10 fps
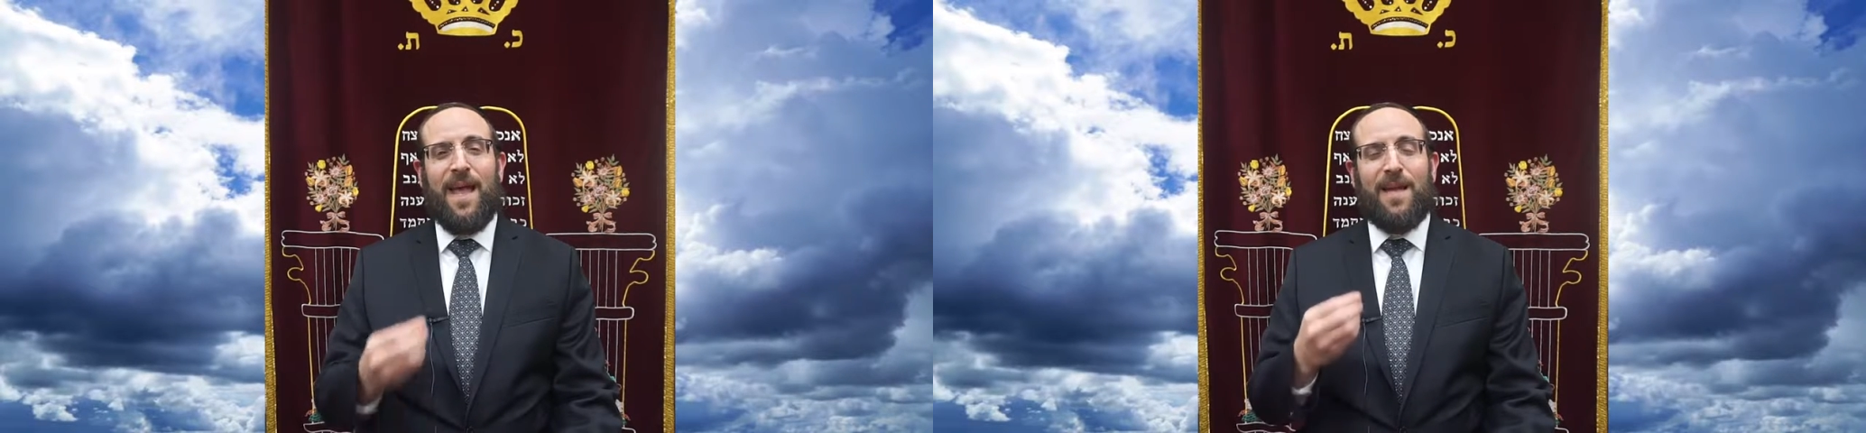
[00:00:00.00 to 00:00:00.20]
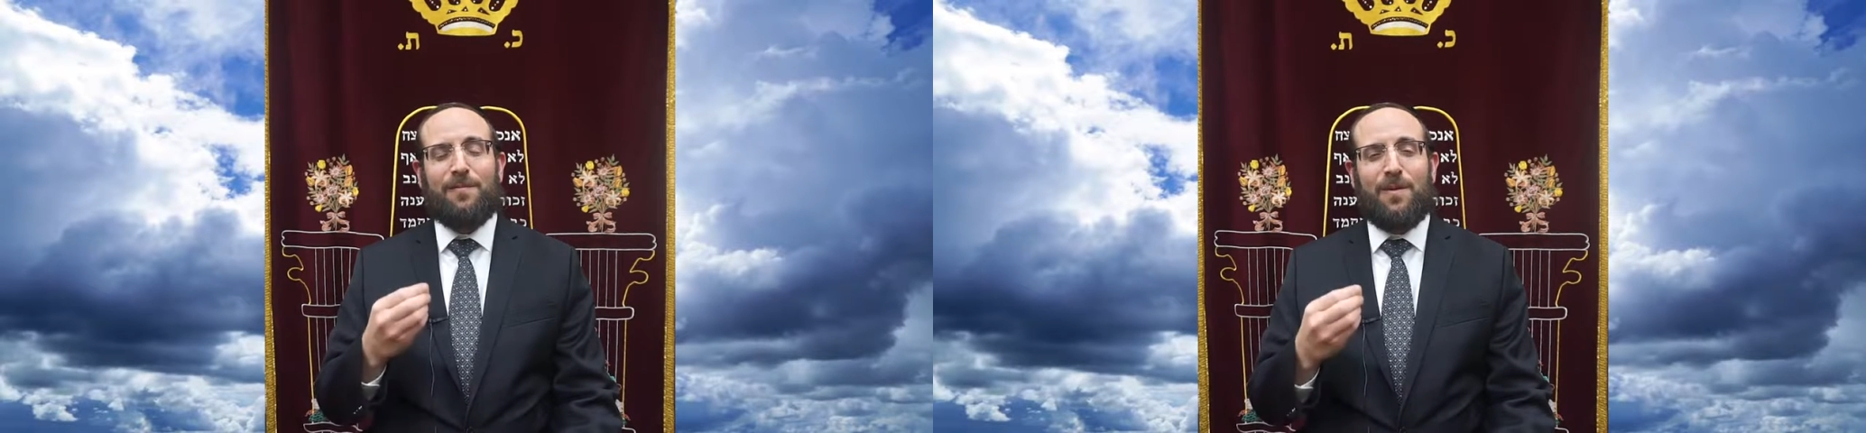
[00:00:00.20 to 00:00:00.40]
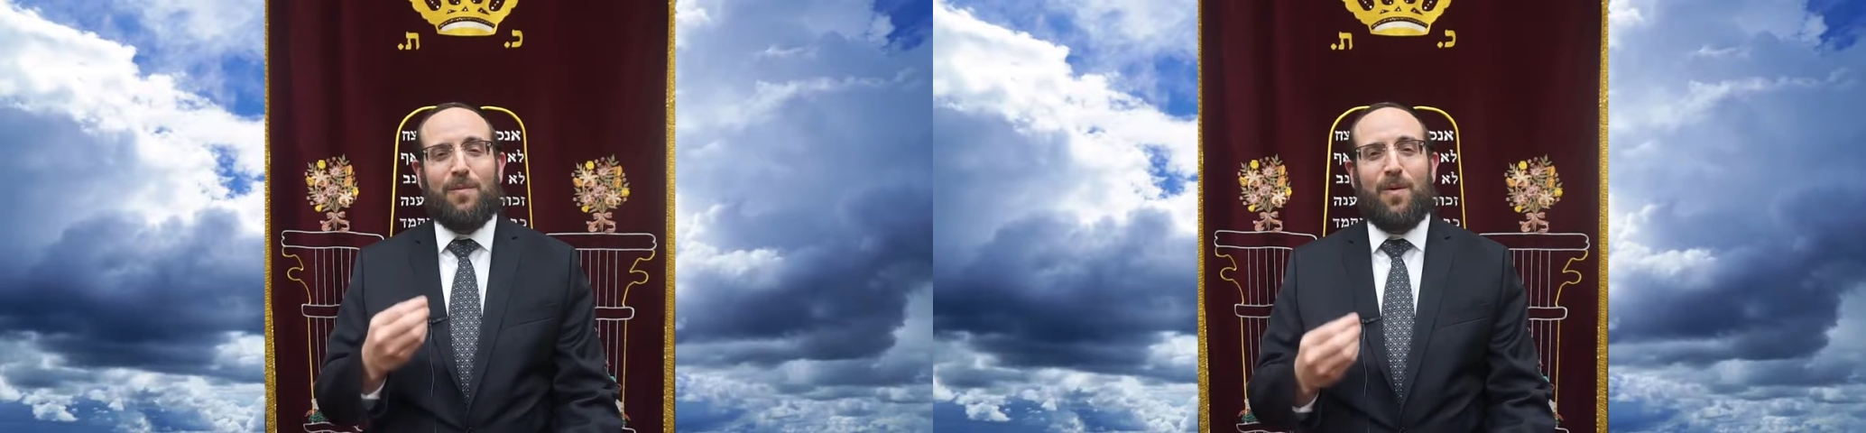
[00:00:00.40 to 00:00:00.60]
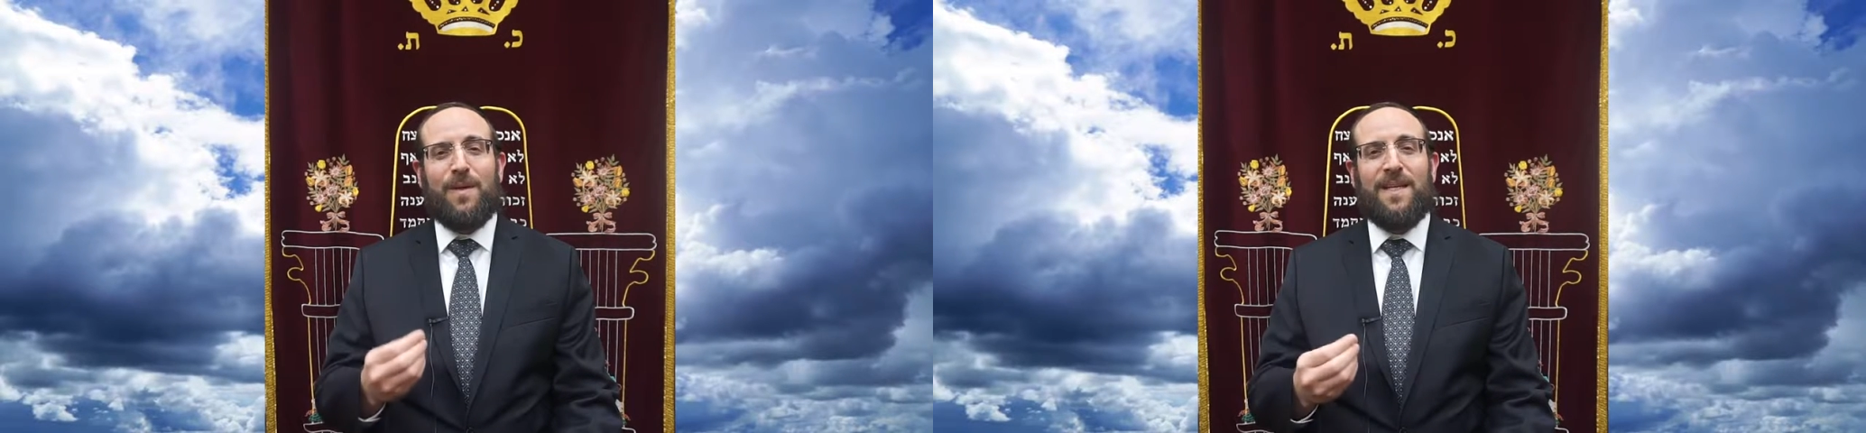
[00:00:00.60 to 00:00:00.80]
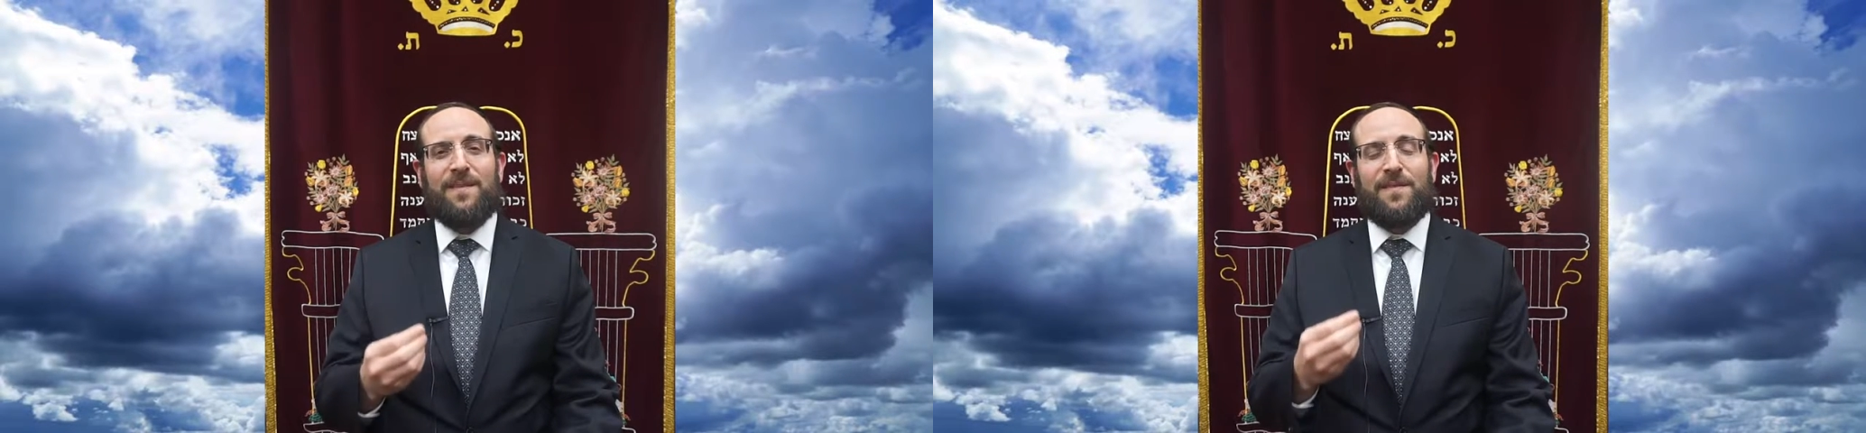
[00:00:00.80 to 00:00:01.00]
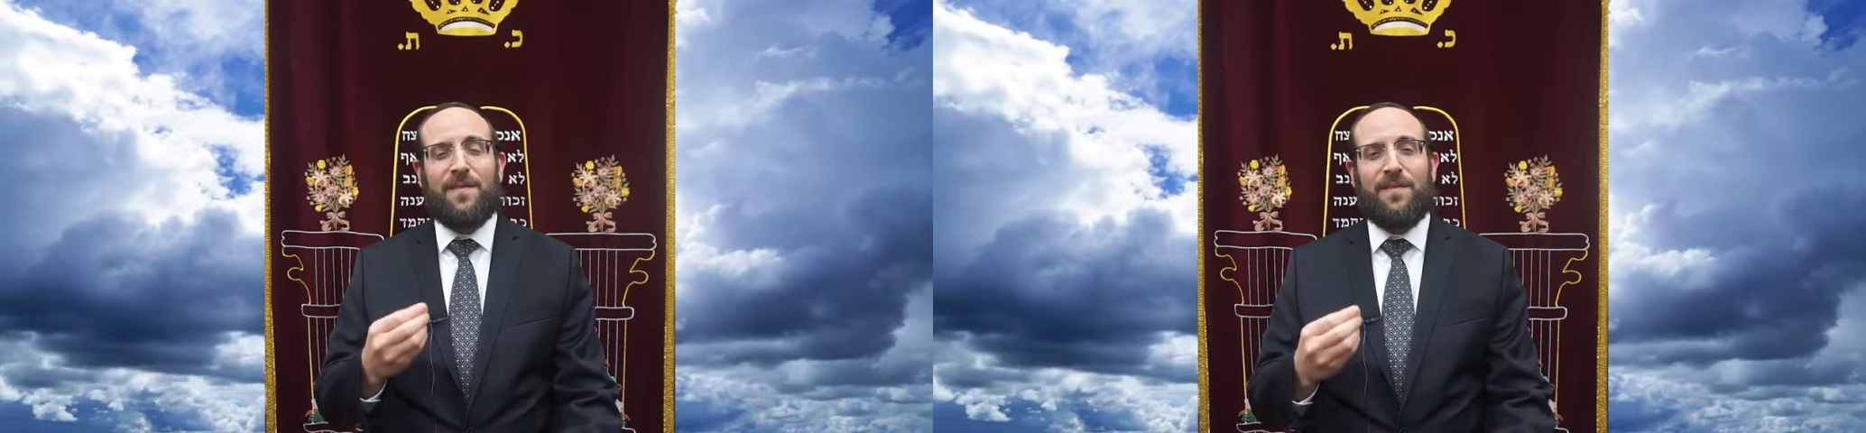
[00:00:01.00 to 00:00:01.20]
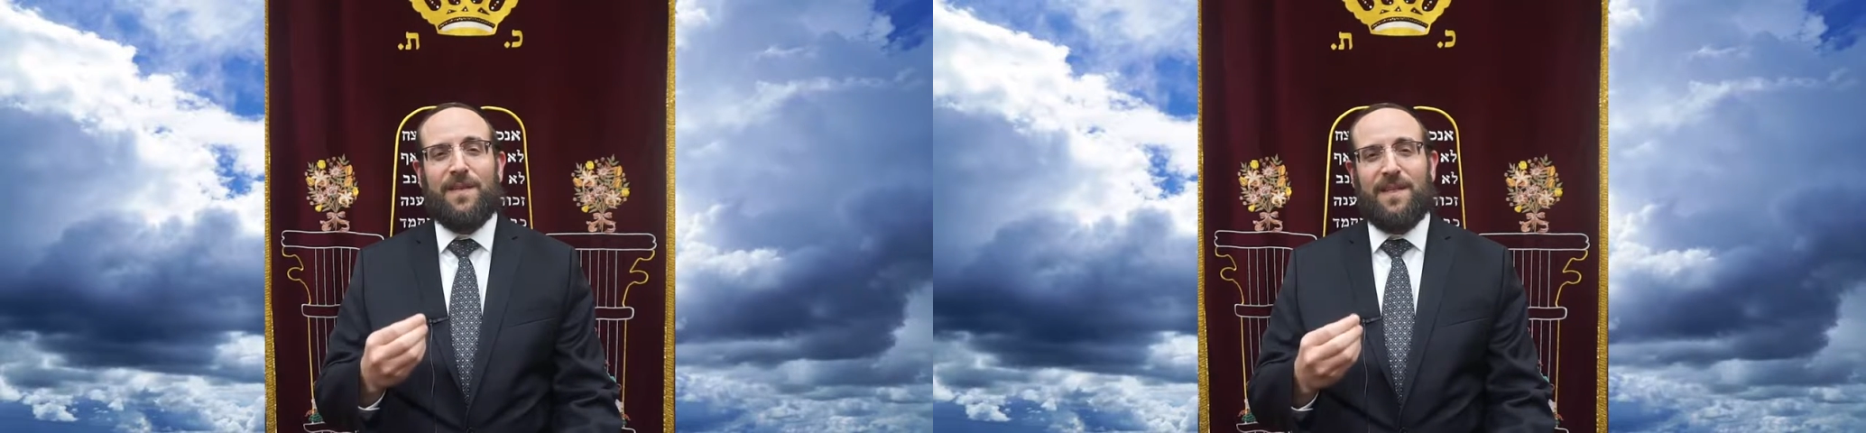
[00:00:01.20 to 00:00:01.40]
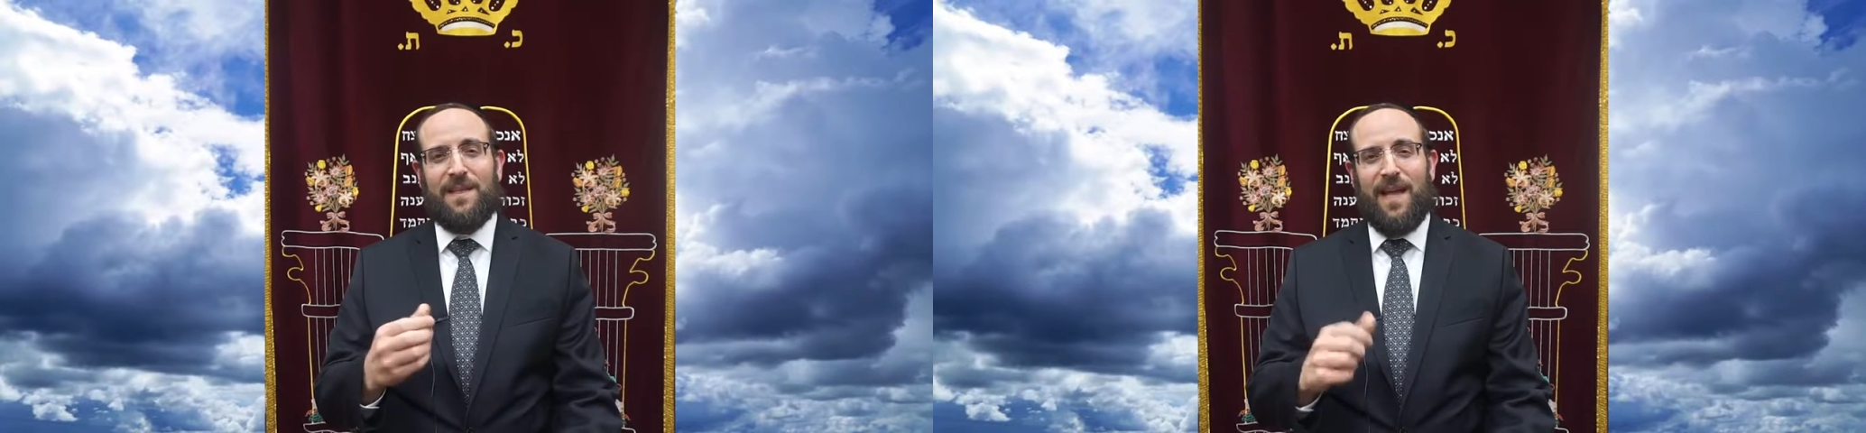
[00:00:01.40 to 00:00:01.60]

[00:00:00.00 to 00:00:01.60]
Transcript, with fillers: and rewarding, fulfilling